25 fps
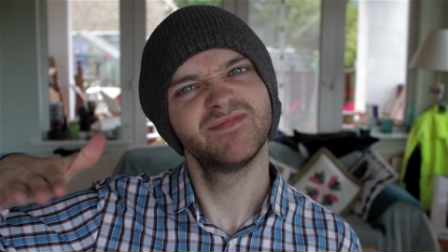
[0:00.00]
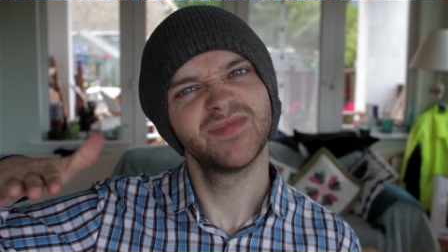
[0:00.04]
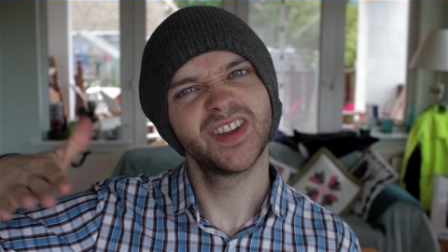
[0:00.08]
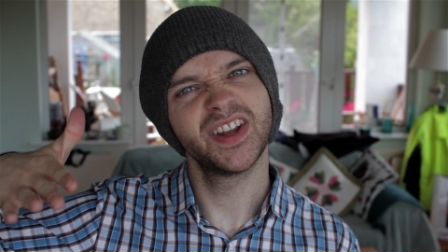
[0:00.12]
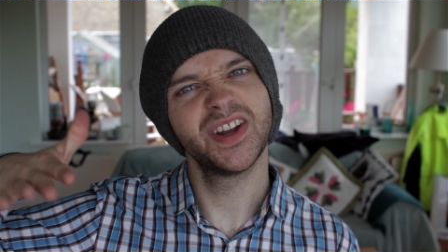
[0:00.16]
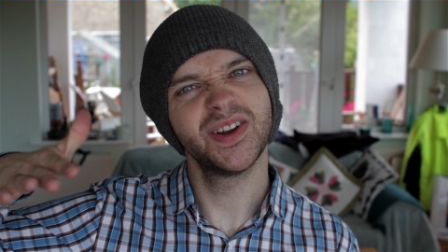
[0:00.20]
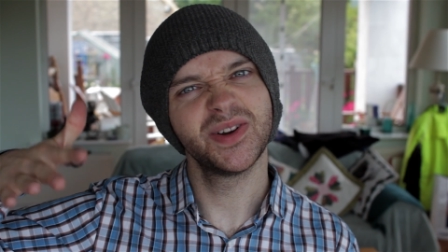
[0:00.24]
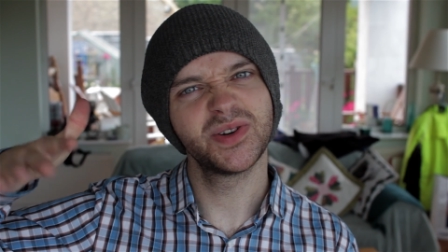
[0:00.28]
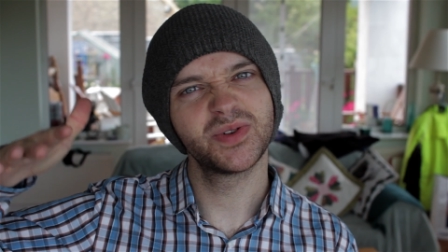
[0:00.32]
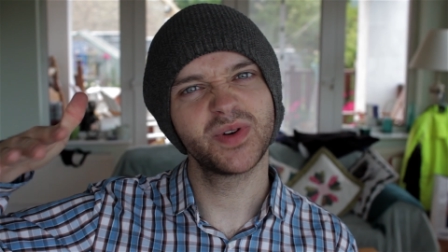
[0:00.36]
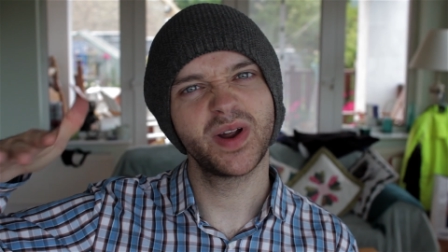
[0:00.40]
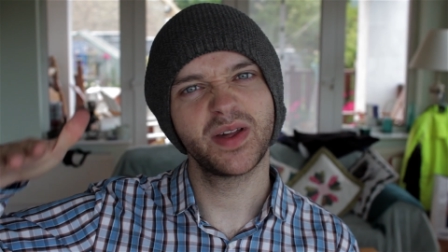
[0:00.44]
The
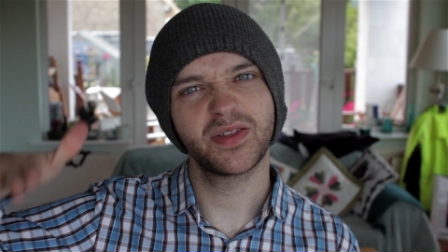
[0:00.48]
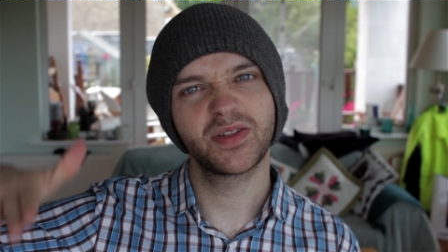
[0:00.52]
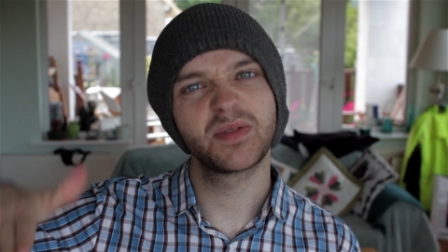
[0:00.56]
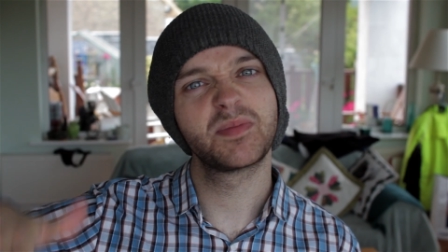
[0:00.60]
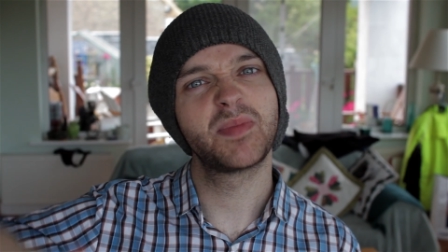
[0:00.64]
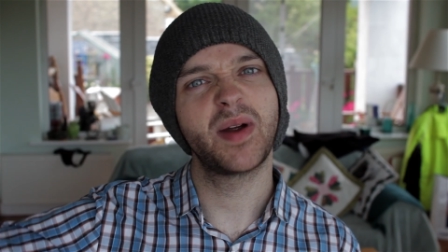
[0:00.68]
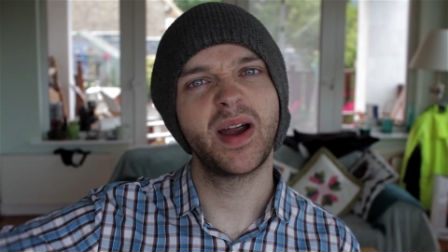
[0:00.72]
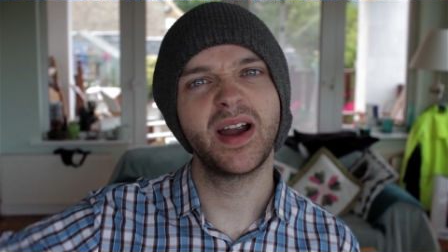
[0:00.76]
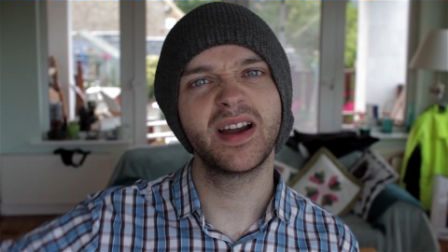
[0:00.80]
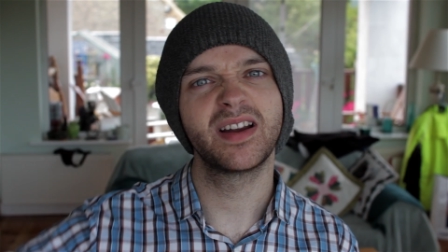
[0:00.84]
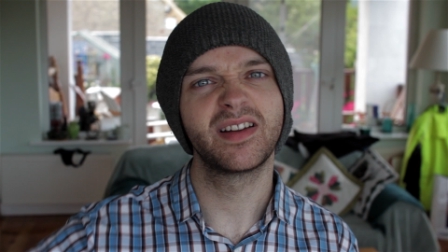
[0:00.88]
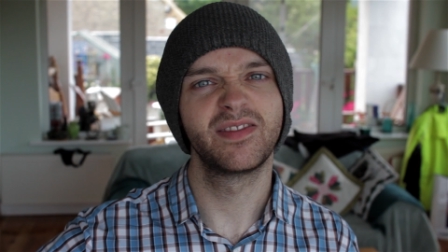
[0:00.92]
new
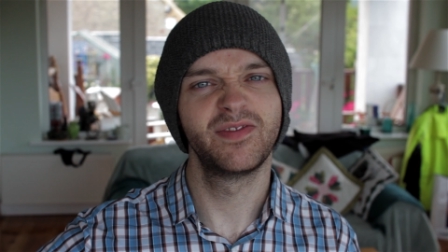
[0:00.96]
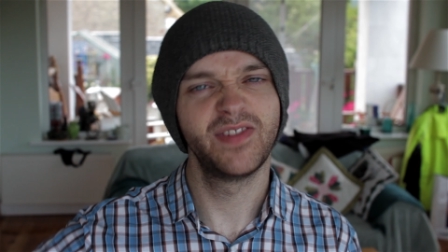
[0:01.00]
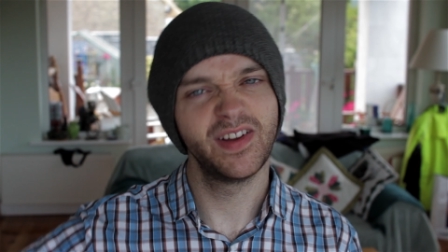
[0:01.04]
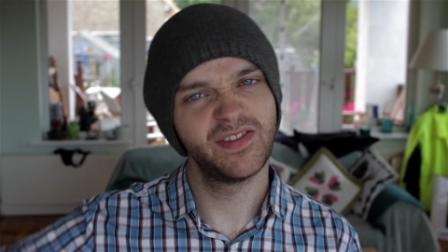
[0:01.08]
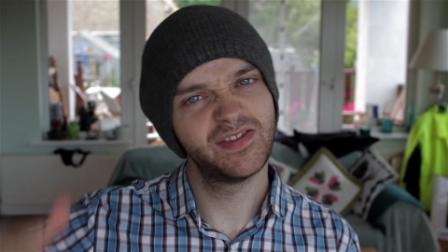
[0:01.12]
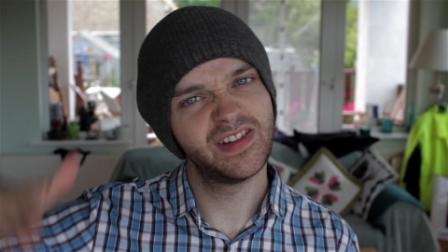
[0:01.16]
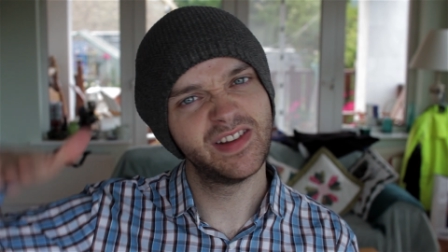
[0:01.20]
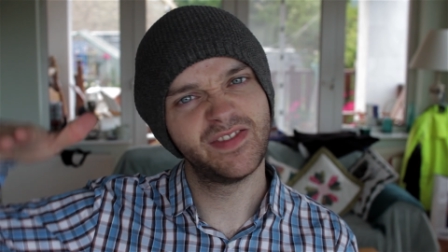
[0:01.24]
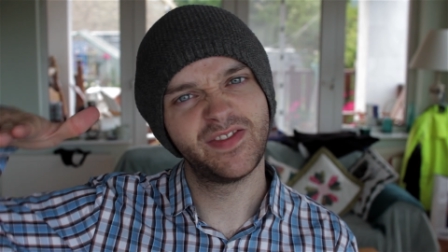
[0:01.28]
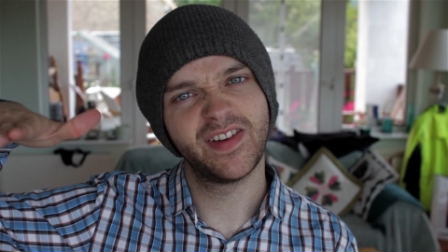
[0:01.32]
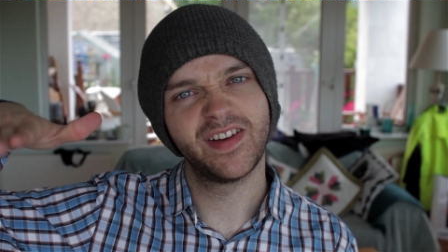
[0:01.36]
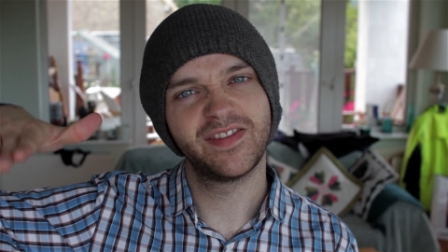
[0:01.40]
Jurassic Park,
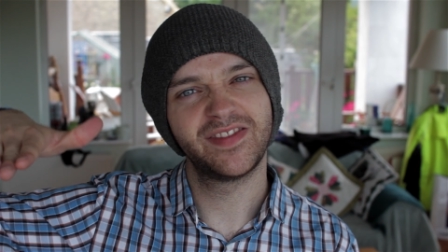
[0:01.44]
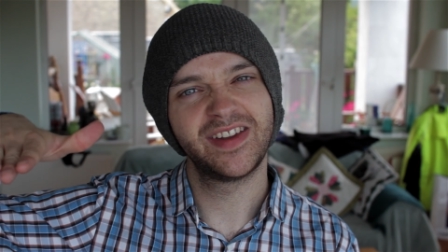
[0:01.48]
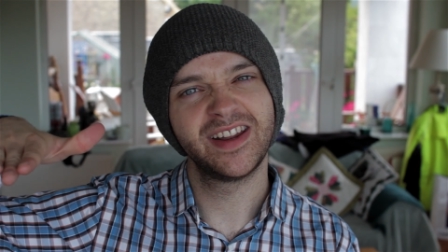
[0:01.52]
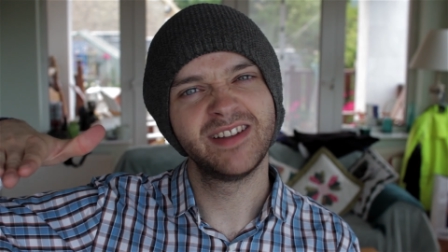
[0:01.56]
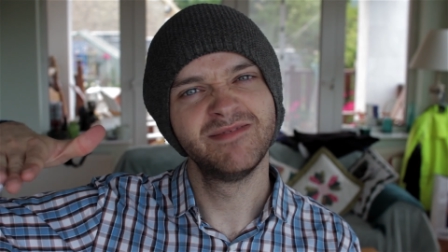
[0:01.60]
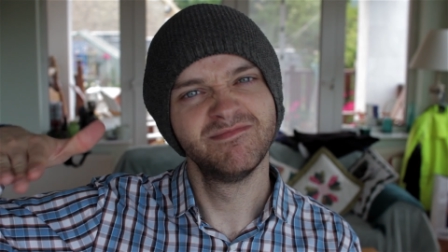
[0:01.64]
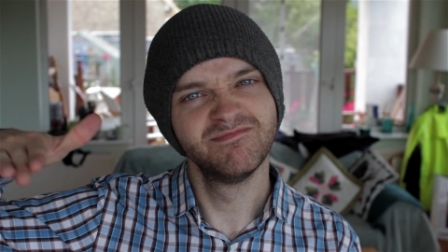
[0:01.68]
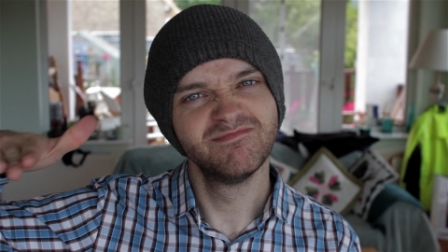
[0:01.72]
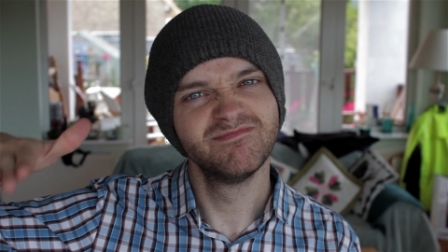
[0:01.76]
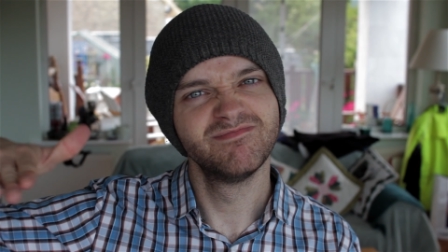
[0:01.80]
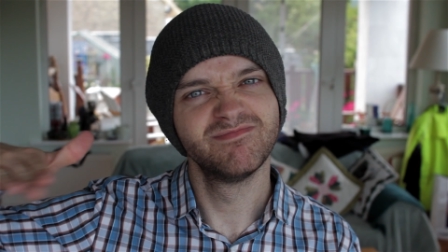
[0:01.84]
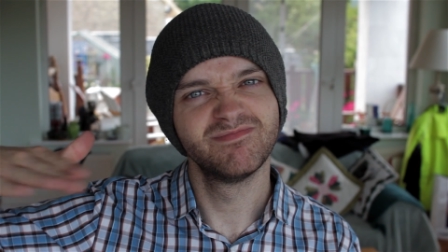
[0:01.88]

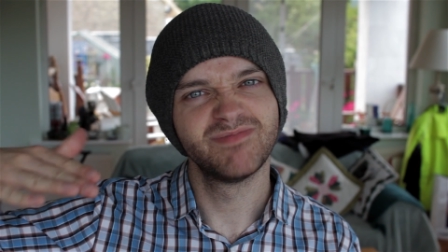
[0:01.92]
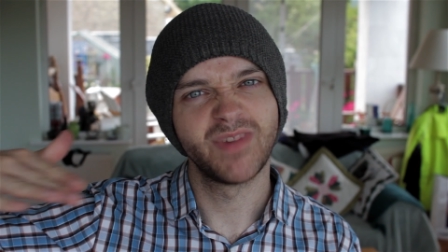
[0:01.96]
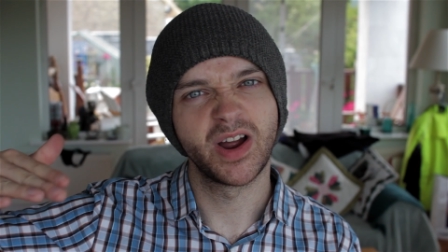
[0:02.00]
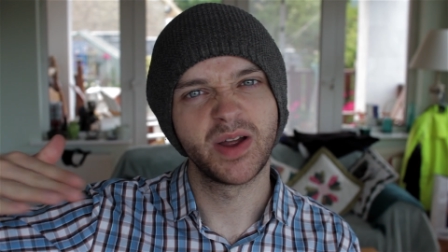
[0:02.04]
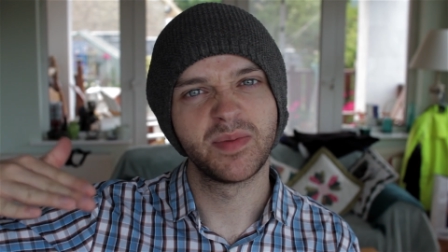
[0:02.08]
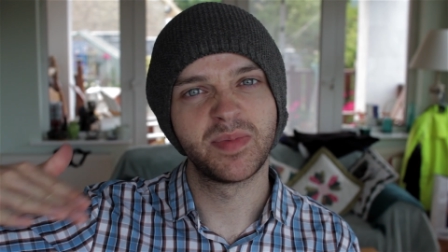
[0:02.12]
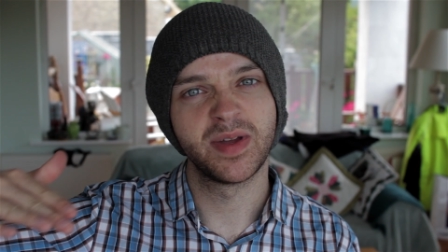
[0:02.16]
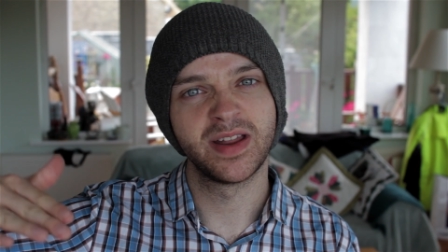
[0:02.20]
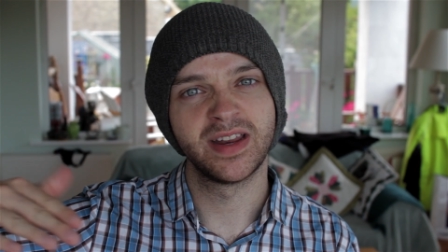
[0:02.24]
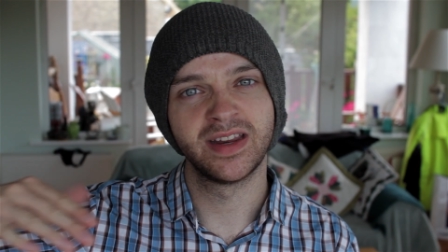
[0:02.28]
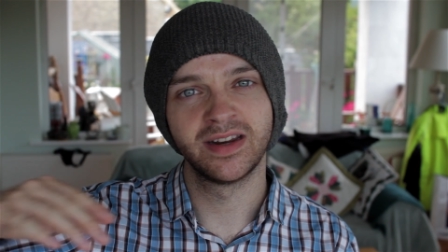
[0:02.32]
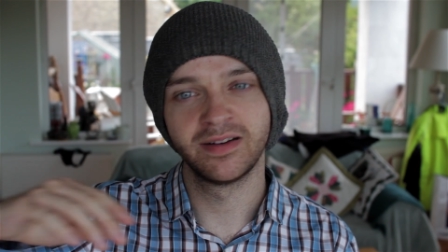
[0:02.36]
50-50, my
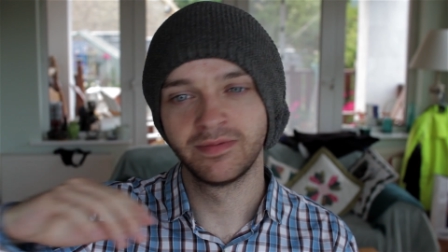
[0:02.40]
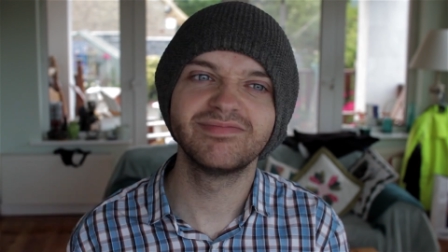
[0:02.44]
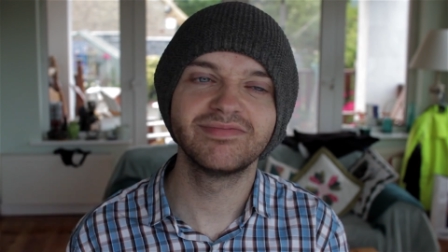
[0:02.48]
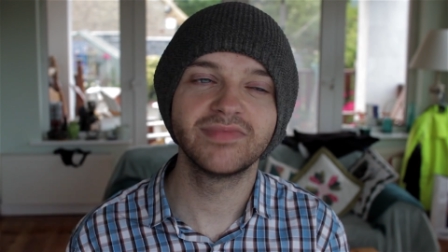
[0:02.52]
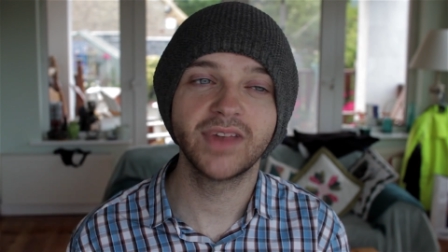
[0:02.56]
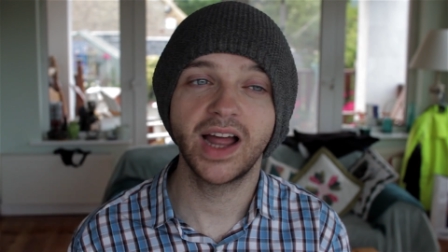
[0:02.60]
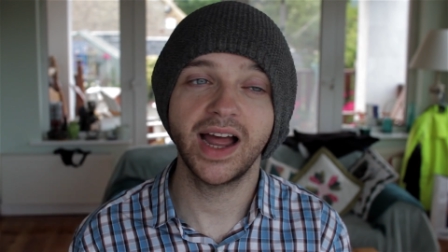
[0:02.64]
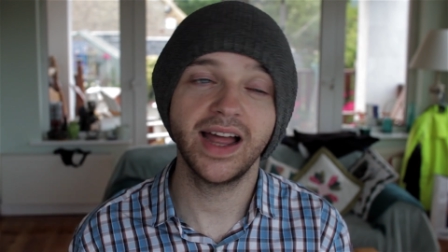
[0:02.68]
opinion.